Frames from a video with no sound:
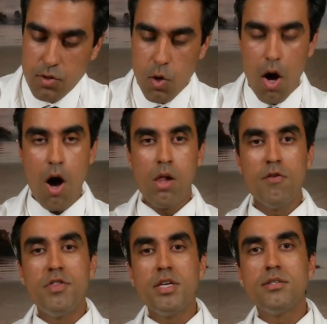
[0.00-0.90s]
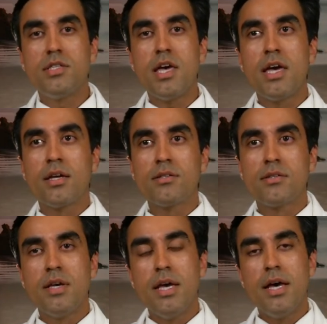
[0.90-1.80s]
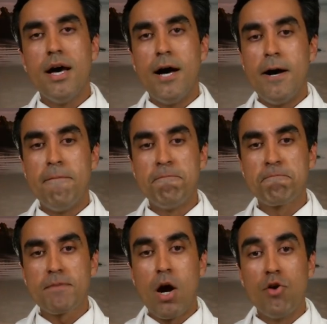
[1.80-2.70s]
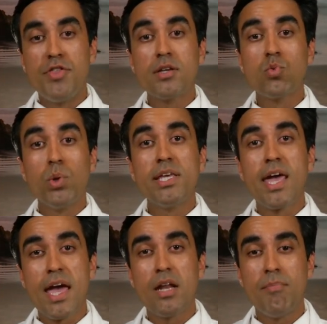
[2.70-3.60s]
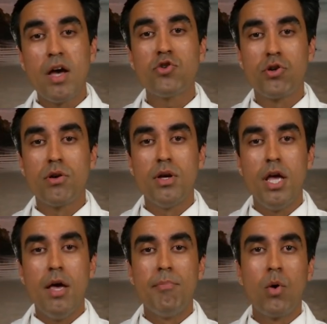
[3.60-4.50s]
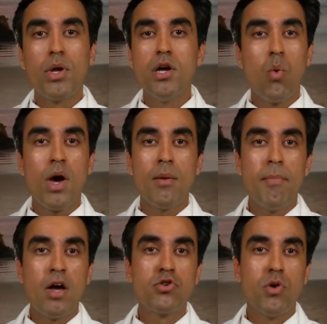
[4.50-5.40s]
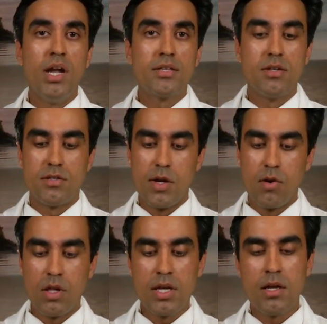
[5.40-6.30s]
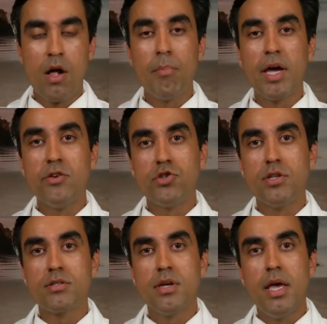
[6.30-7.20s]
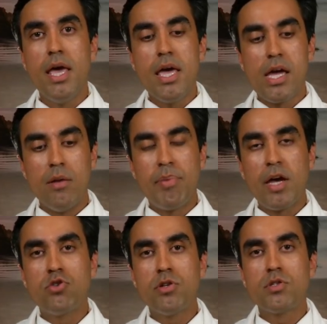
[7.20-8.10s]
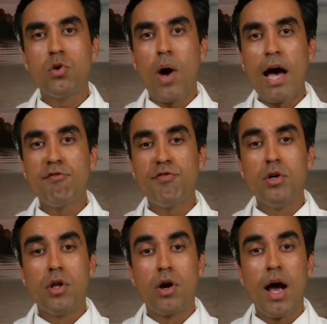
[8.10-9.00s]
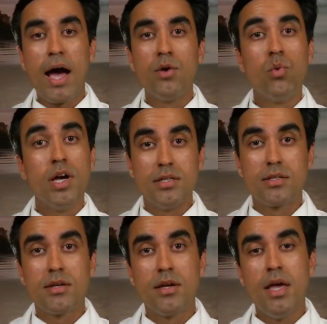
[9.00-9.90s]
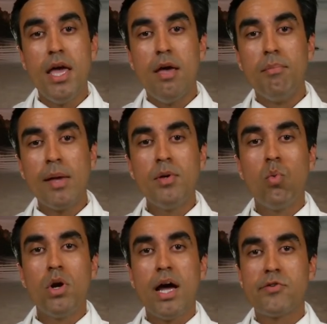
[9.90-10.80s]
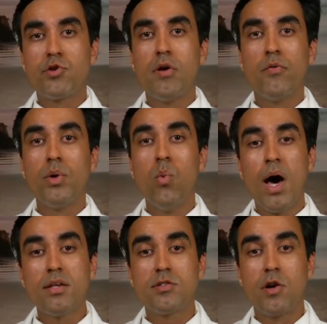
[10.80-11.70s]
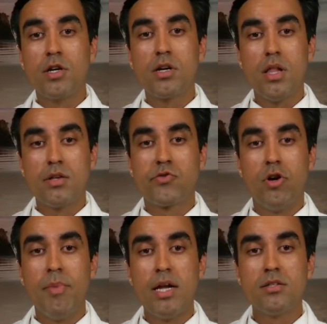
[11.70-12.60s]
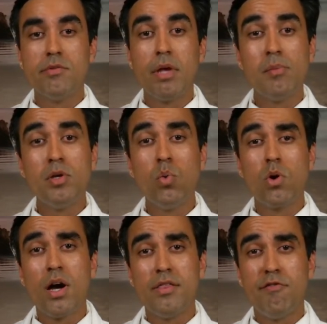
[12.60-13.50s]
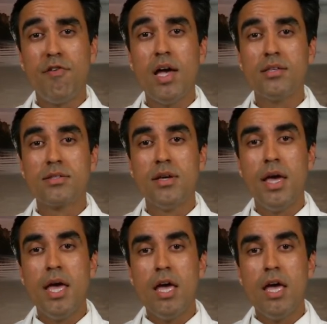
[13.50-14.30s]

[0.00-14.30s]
So all of these things um, are things we can measure, but we don't want to measure it necessarily in all patients. In patients who I feel are high risk, maybe we're not sure if we want to start a cholesterol medicine. Maybe we're on the fence.